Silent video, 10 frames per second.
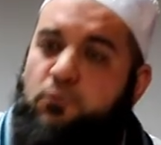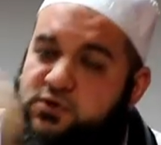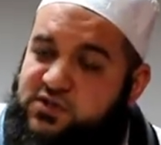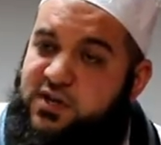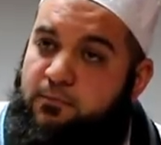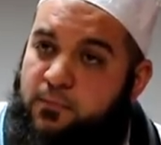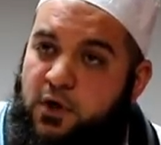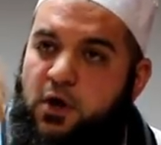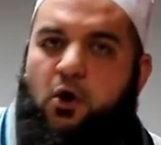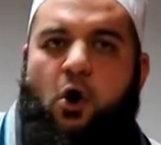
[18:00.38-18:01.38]
Muslim
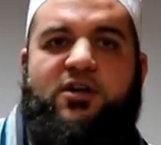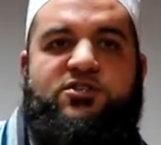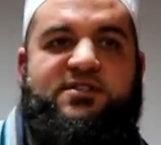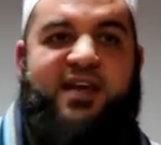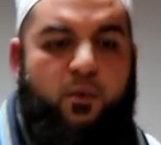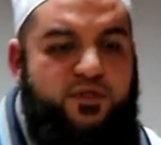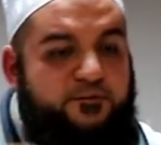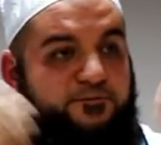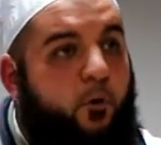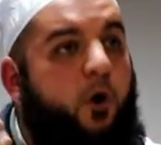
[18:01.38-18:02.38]
colleges, they were
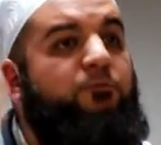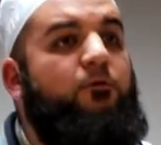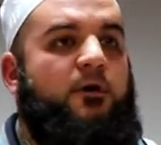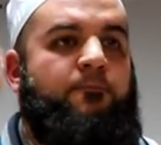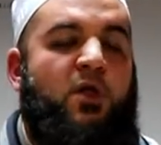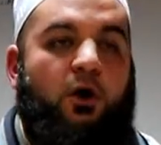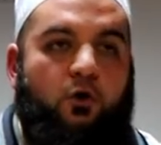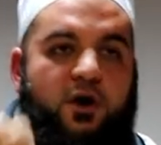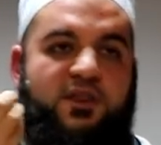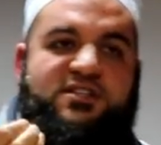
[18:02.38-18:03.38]
the forefront.
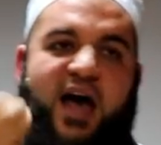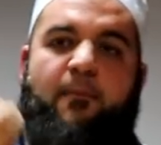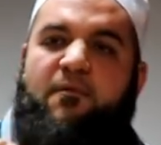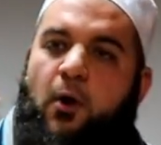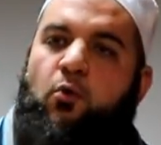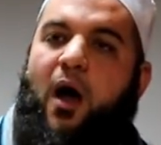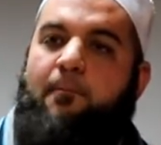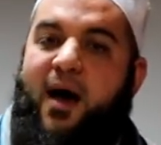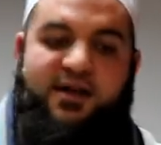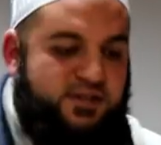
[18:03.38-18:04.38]
Look at the time of Banu
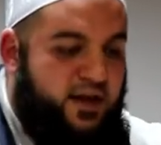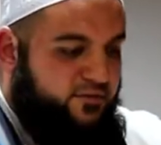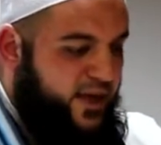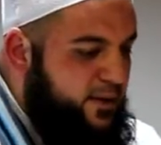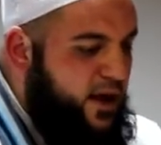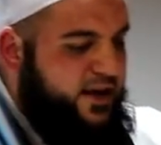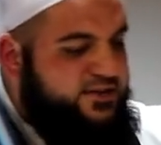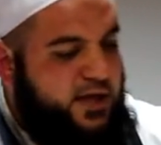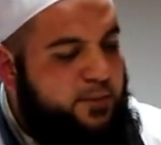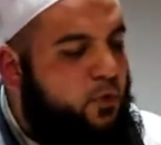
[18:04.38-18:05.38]
Abbas.
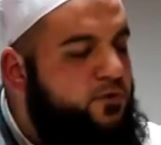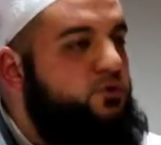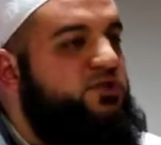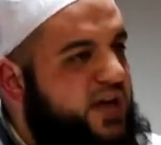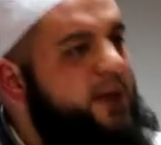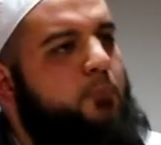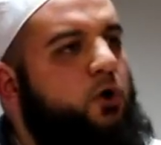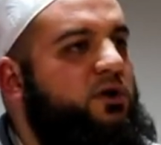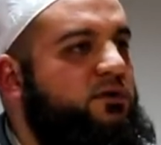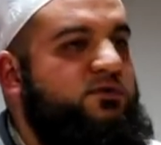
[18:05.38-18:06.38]
They bought those same
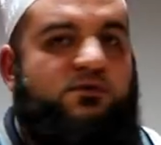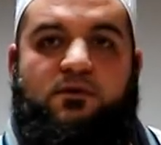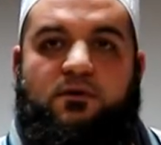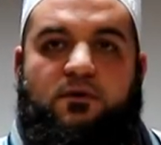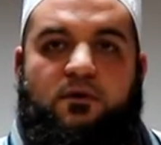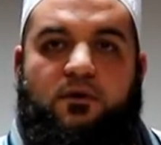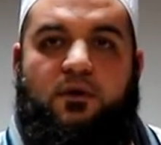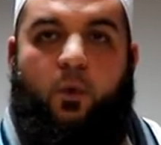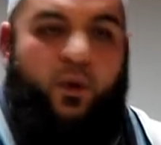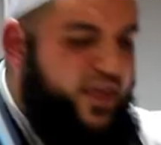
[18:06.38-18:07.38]
models
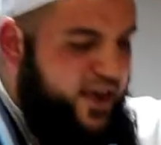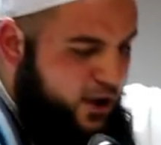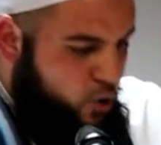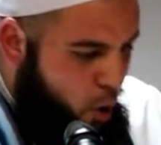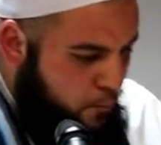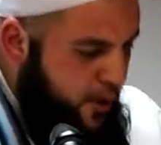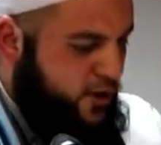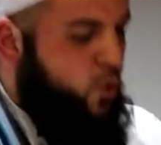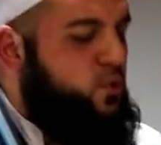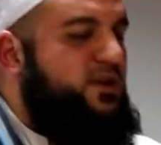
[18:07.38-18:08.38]
where they
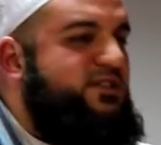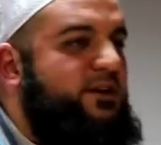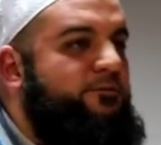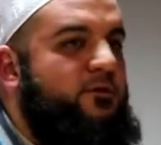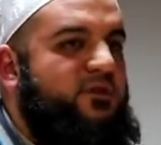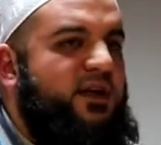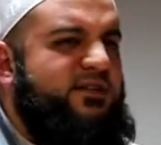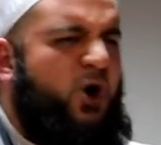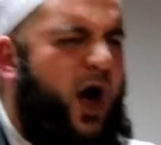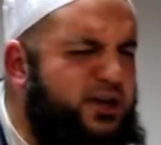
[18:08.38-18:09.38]
incorporate all these different
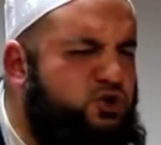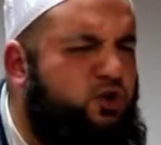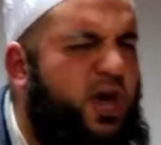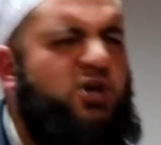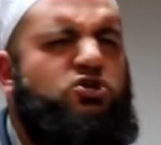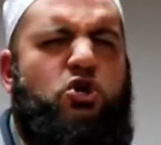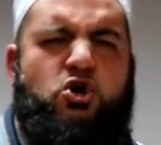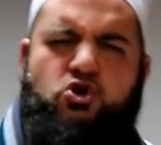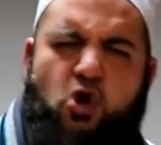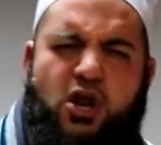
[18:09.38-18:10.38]
things.
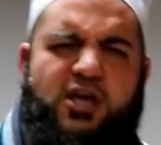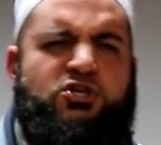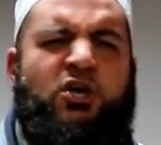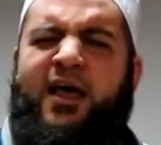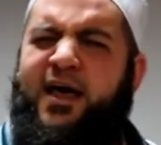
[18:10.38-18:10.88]
Education, knowledge,